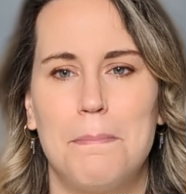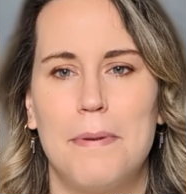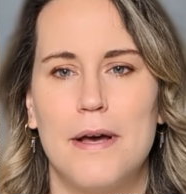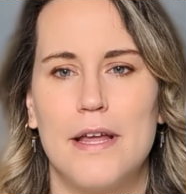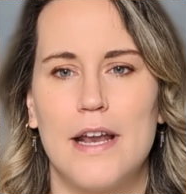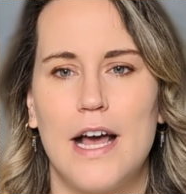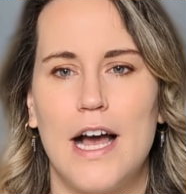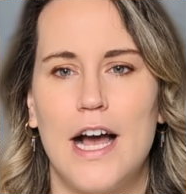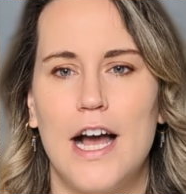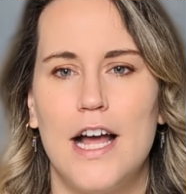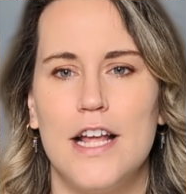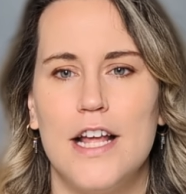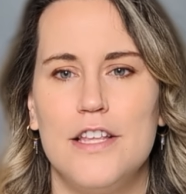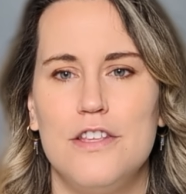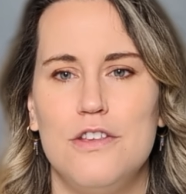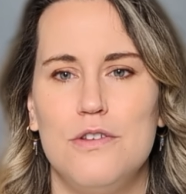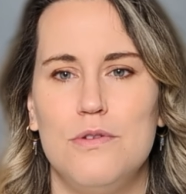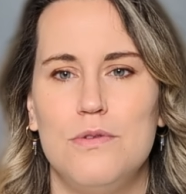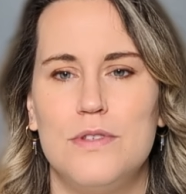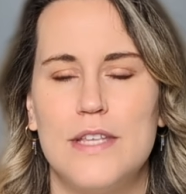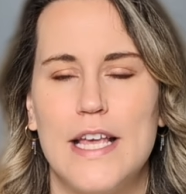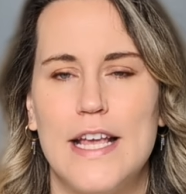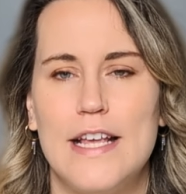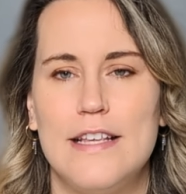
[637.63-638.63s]
but I
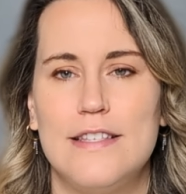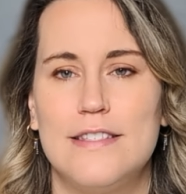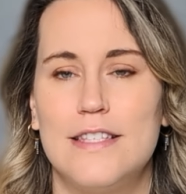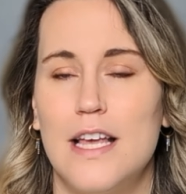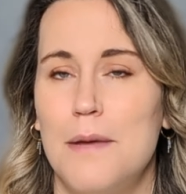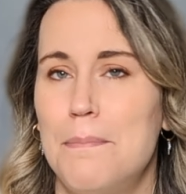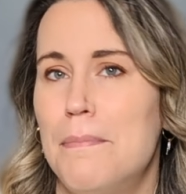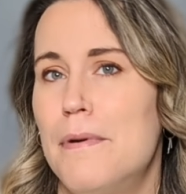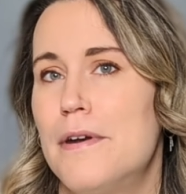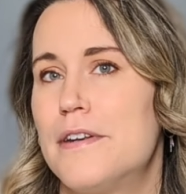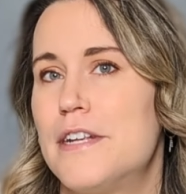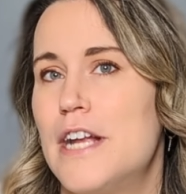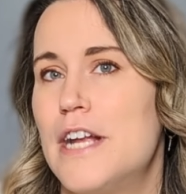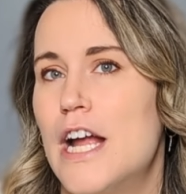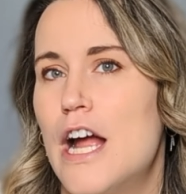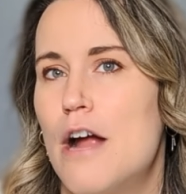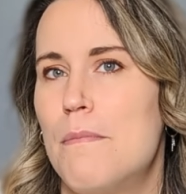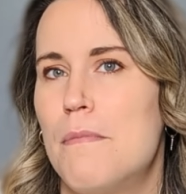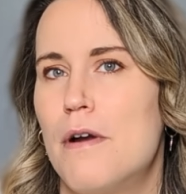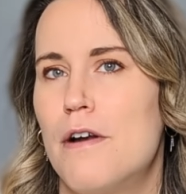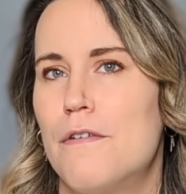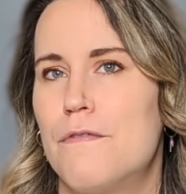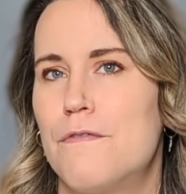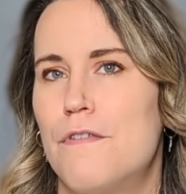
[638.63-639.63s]
use a separate
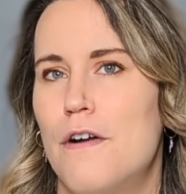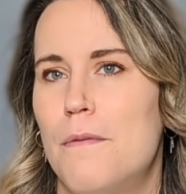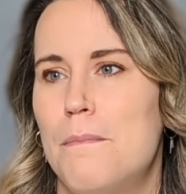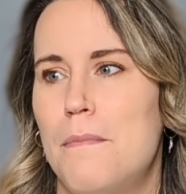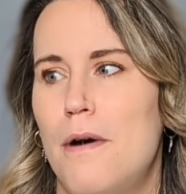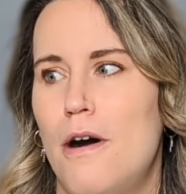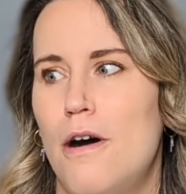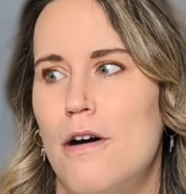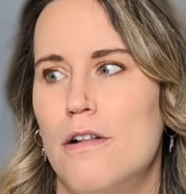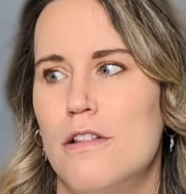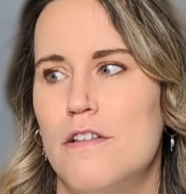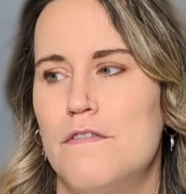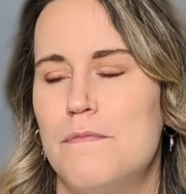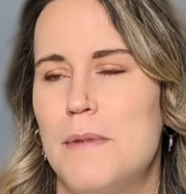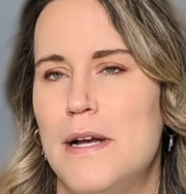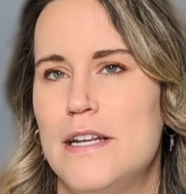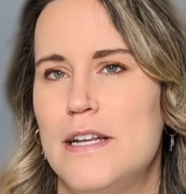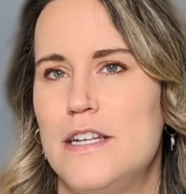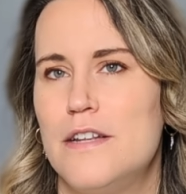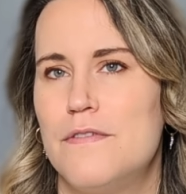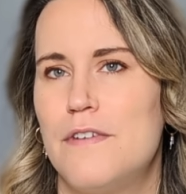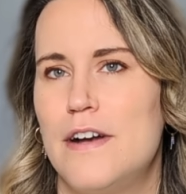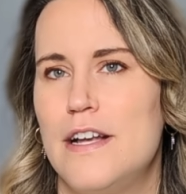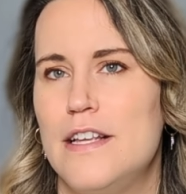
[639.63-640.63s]
camera from all of my
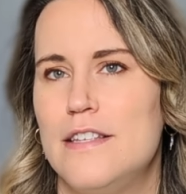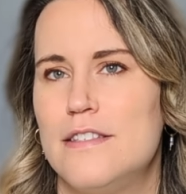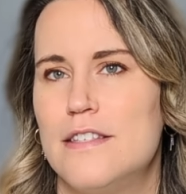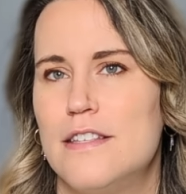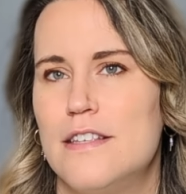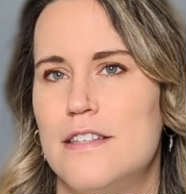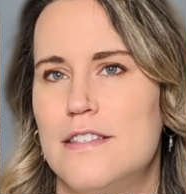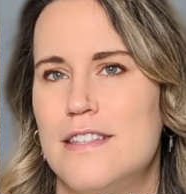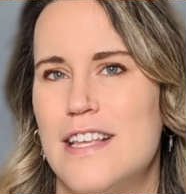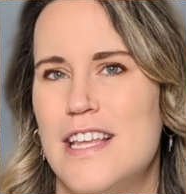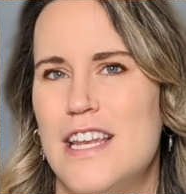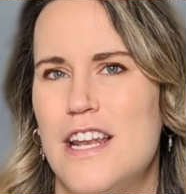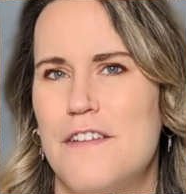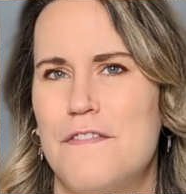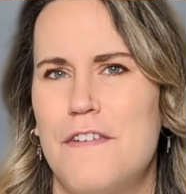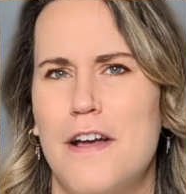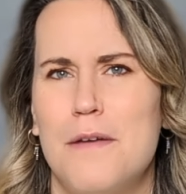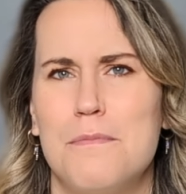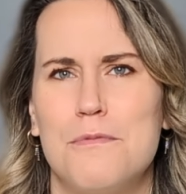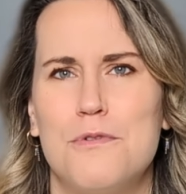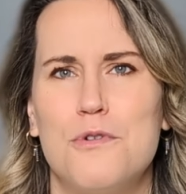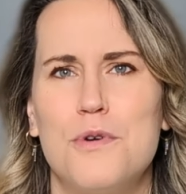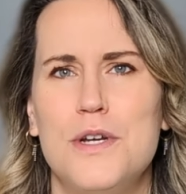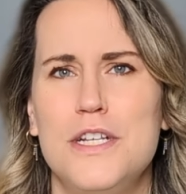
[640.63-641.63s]
devices, and if
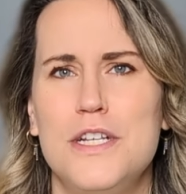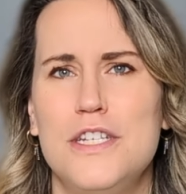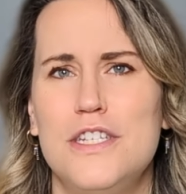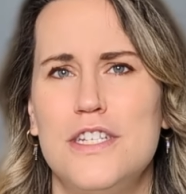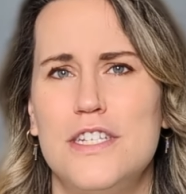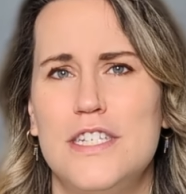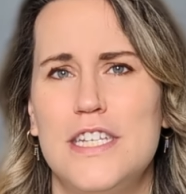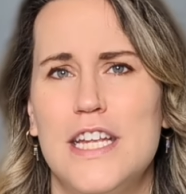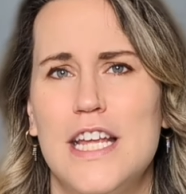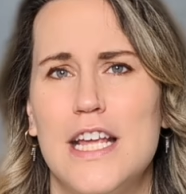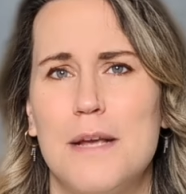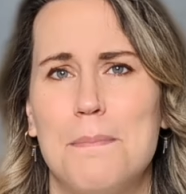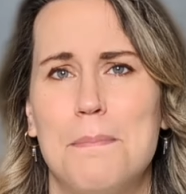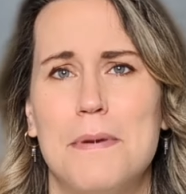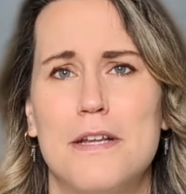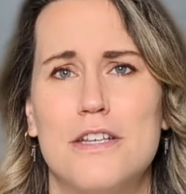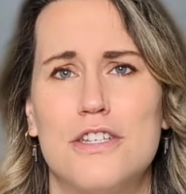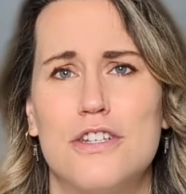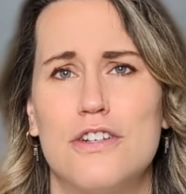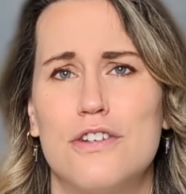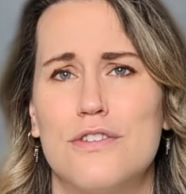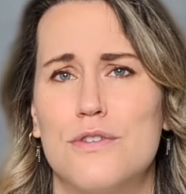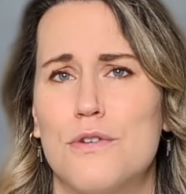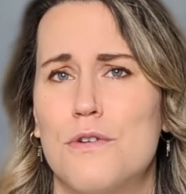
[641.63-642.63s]
I'm going to take
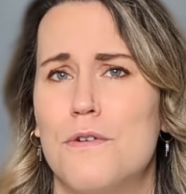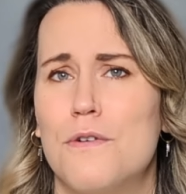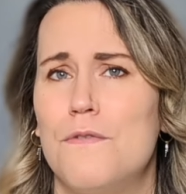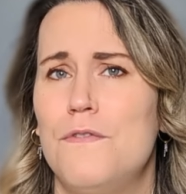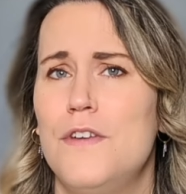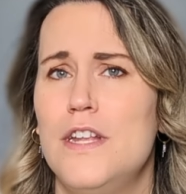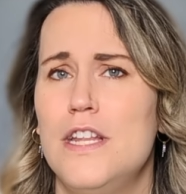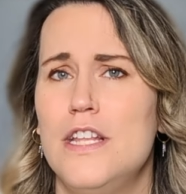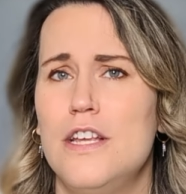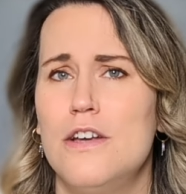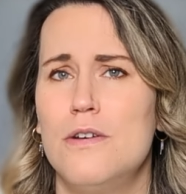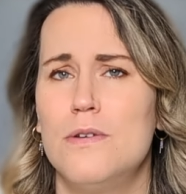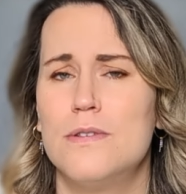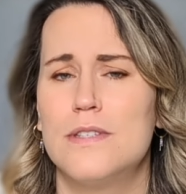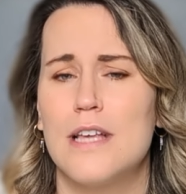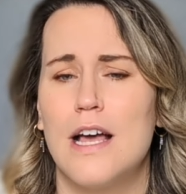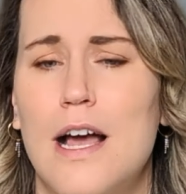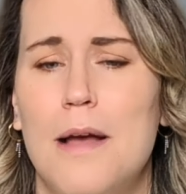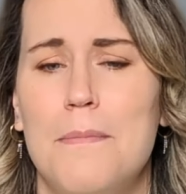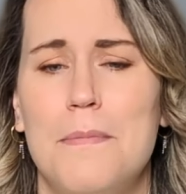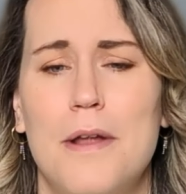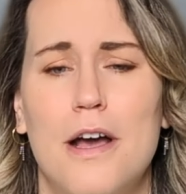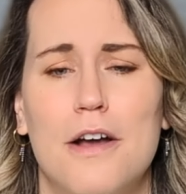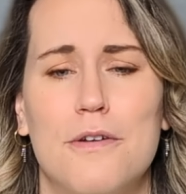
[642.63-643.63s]
pictures or videos,
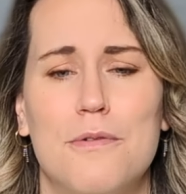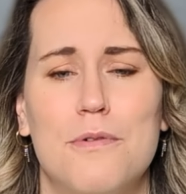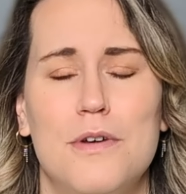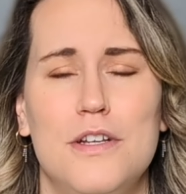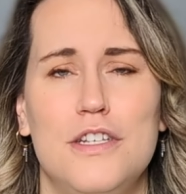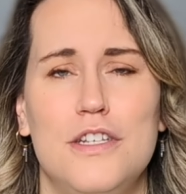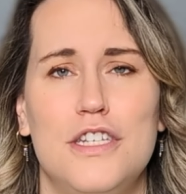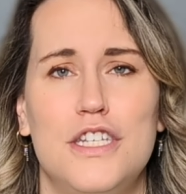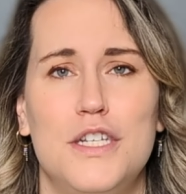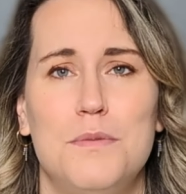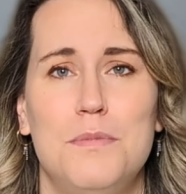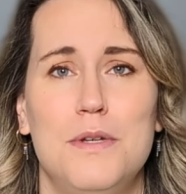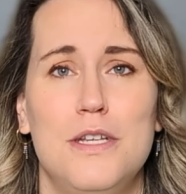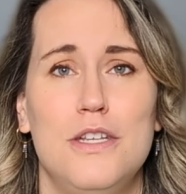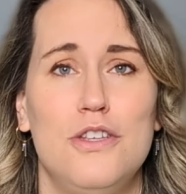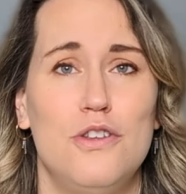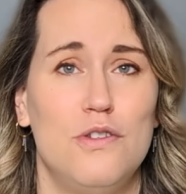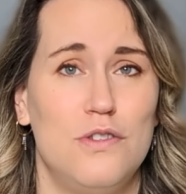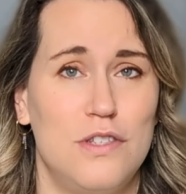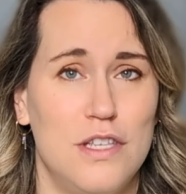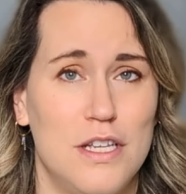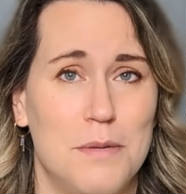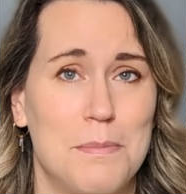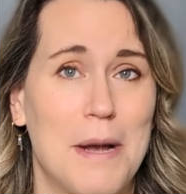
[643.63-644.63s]
I'm not going to be
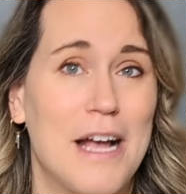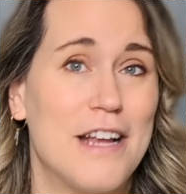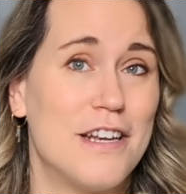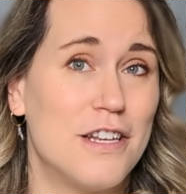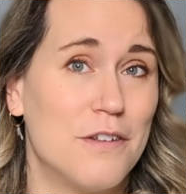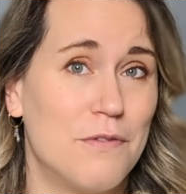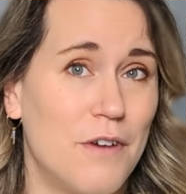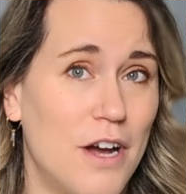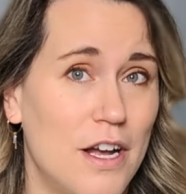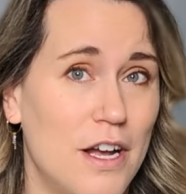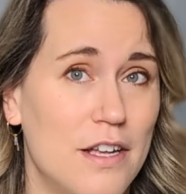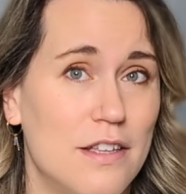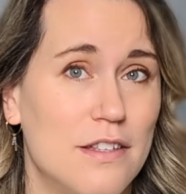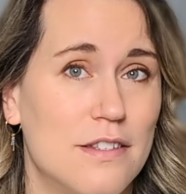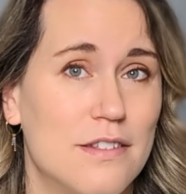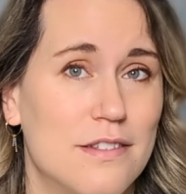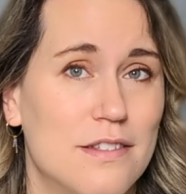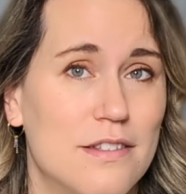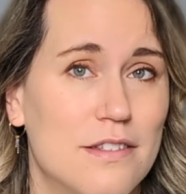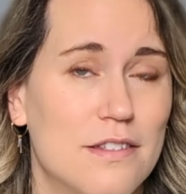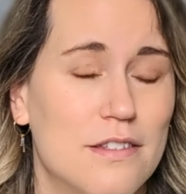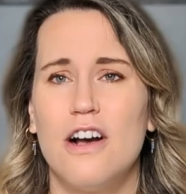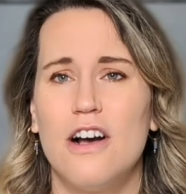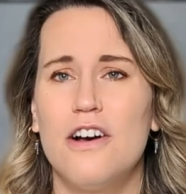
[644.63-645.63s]
using my device.